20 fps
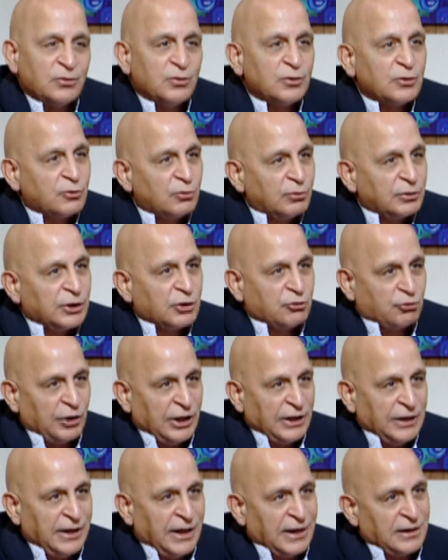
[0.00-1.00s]
who took the
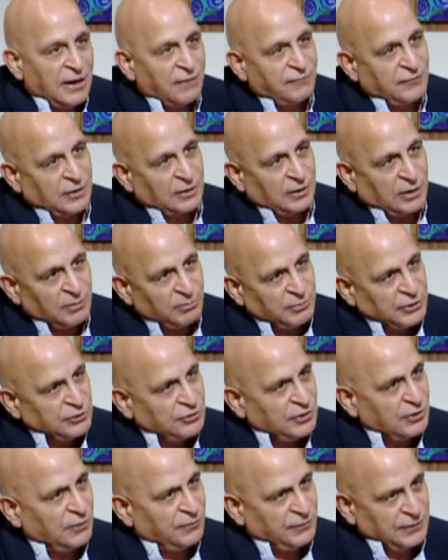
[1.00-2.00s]
training and after
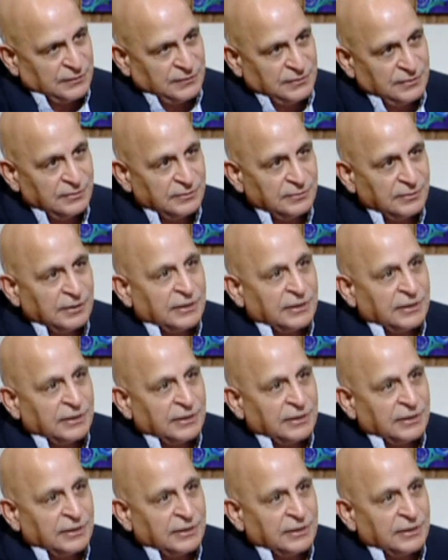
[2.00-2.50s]
completion of his